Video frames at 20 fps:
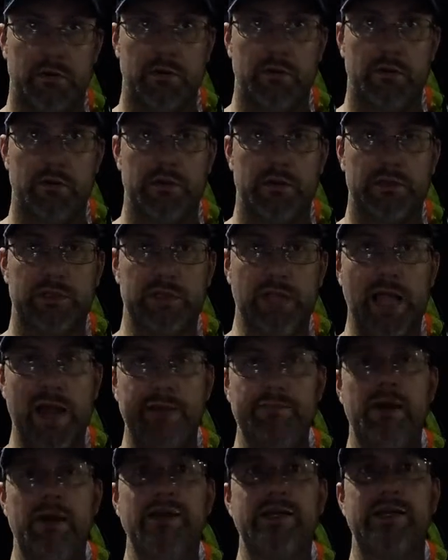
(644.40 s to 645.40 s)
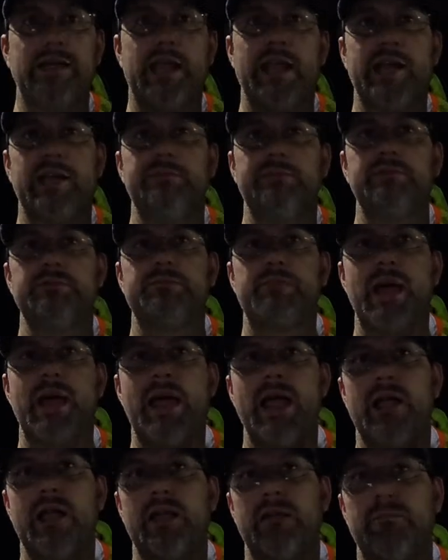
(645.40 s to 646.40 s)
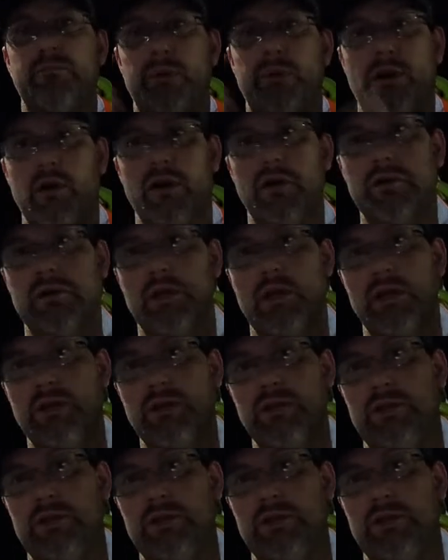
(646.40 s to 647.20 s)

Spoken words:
slide my tandems back and park the